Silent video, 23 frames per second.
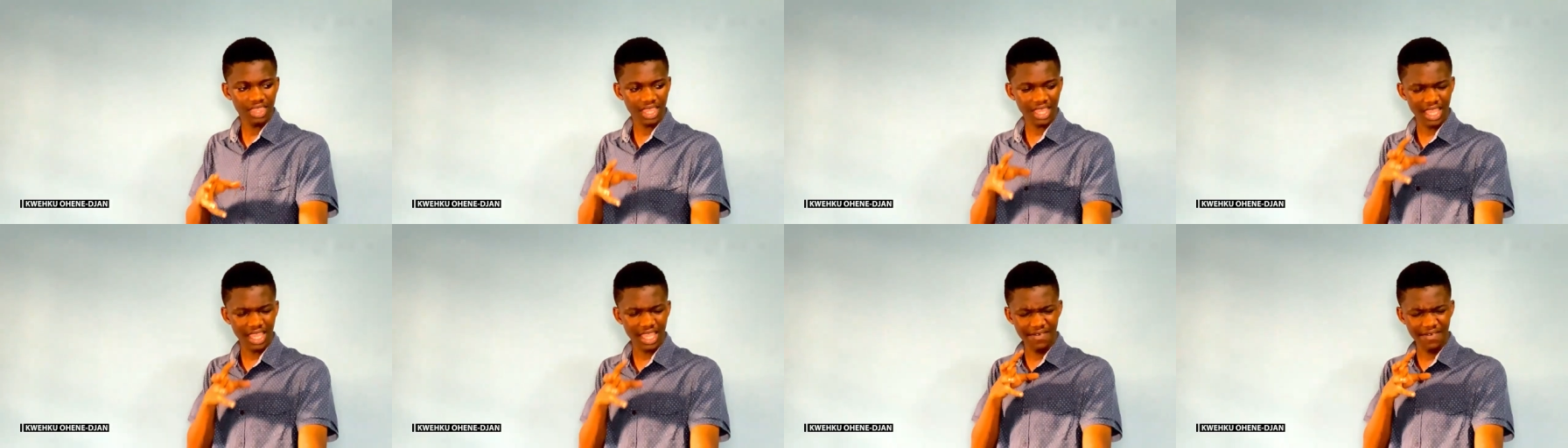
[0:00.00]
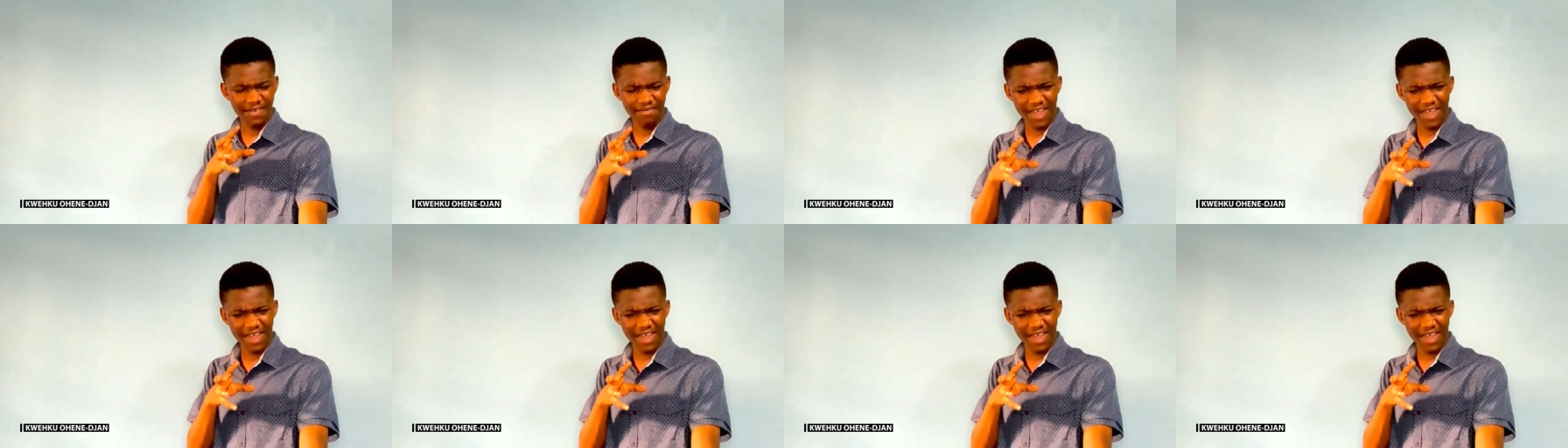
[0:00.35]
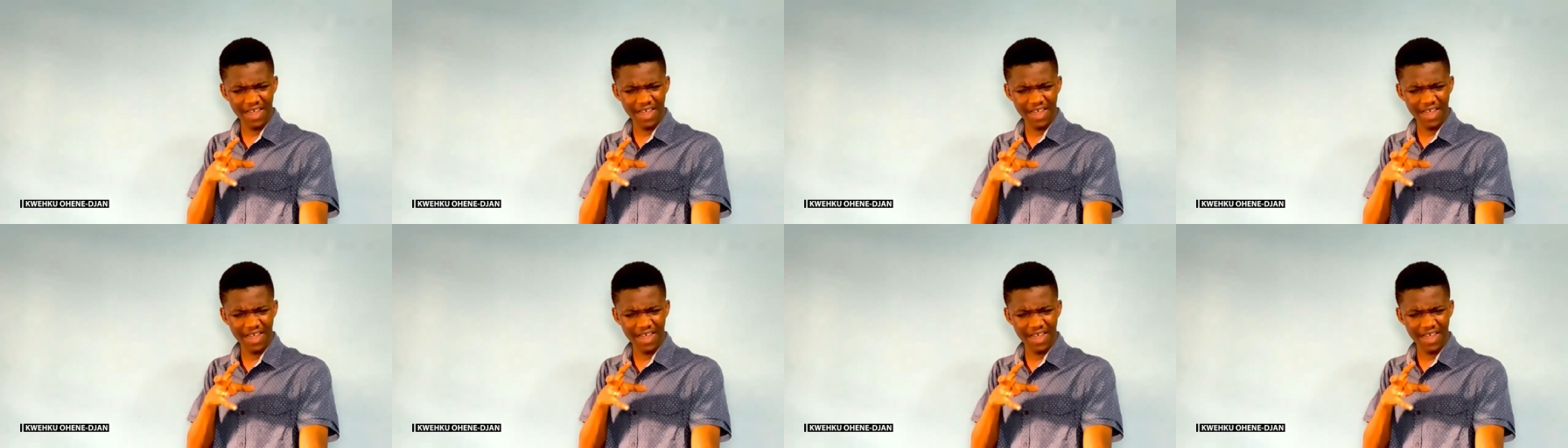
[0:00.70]
if I
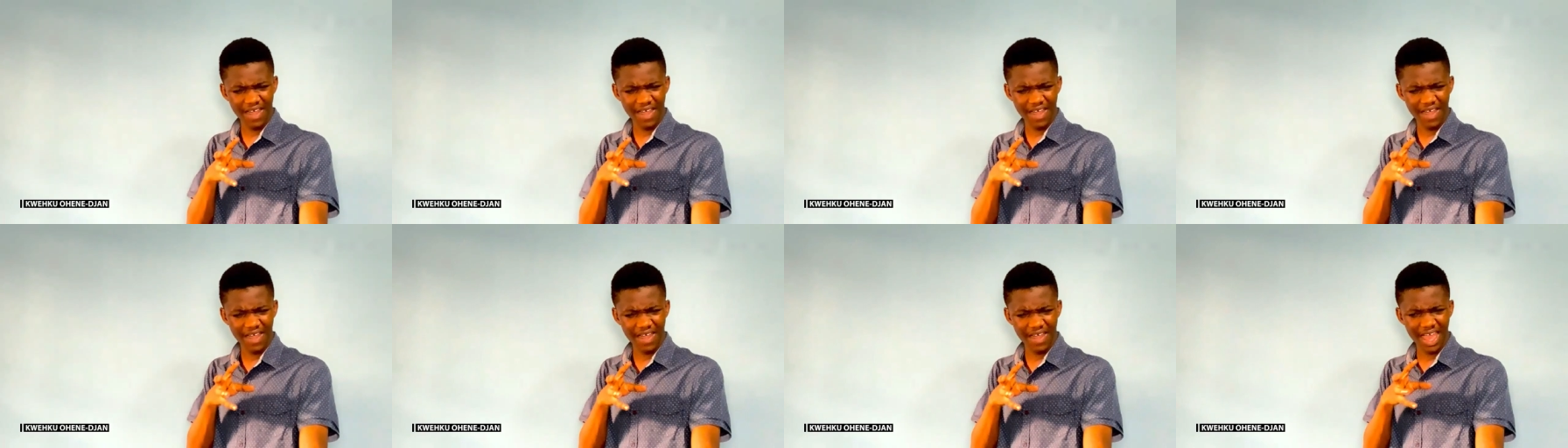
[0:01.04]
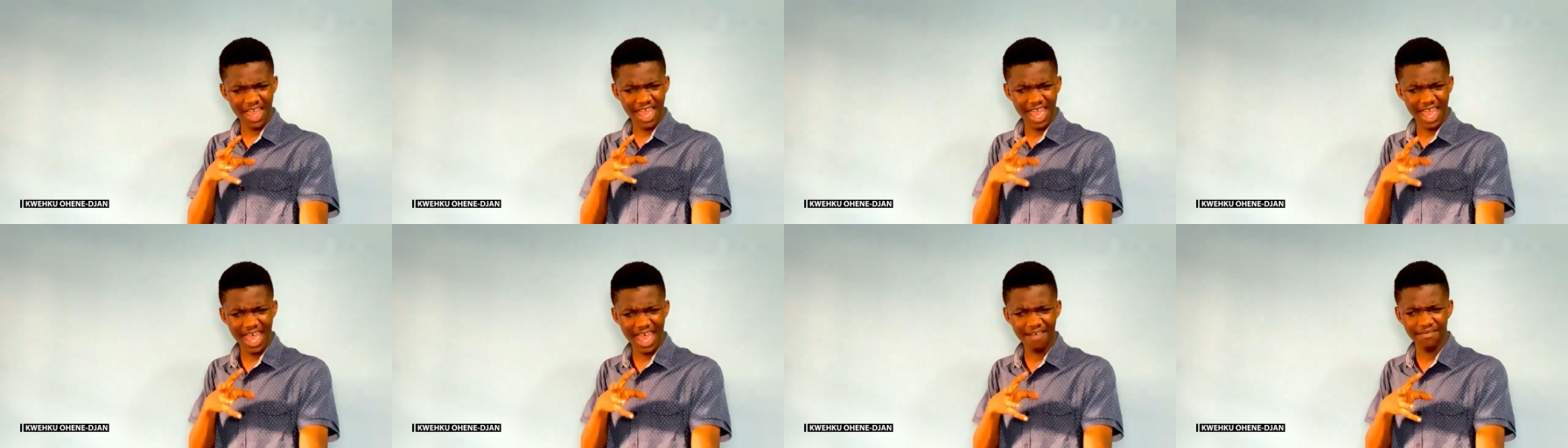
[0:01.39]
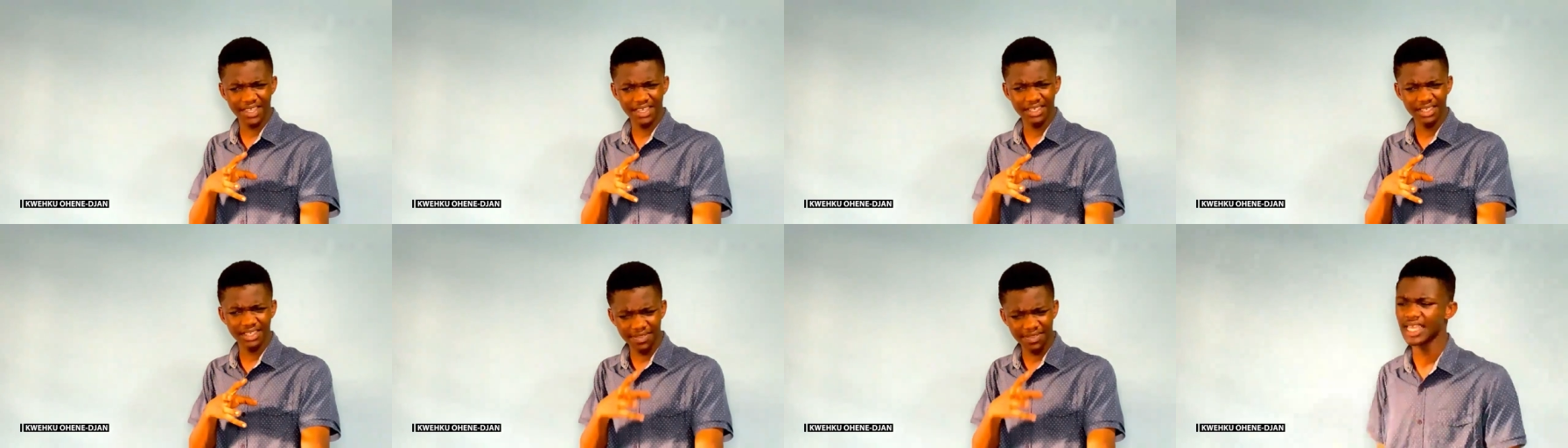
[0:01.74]
haven't, then I think it's time
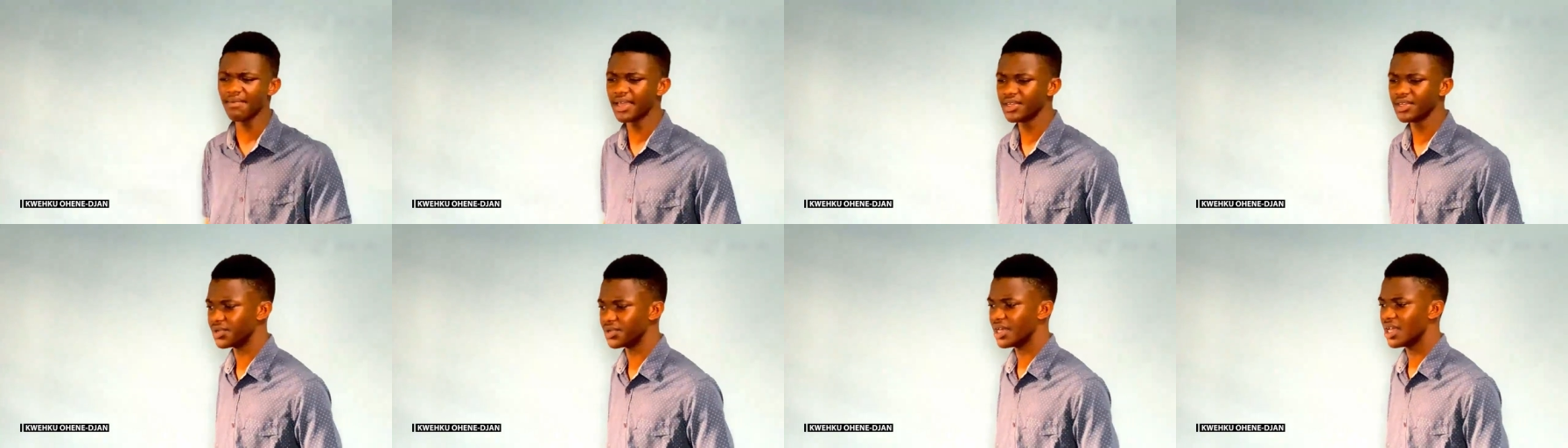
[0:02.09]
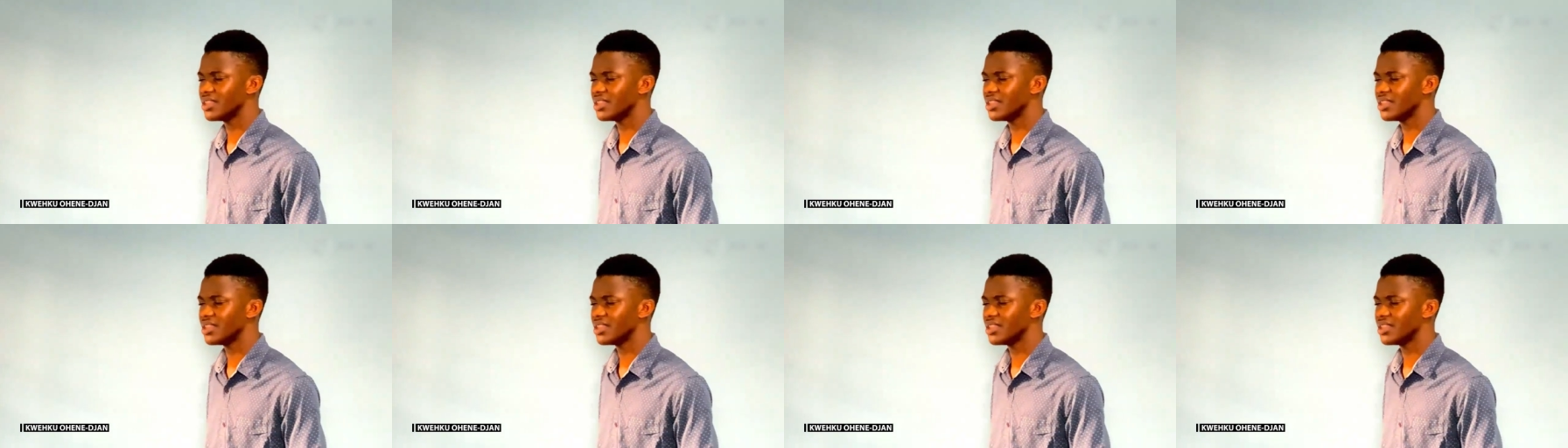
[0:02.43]
I do.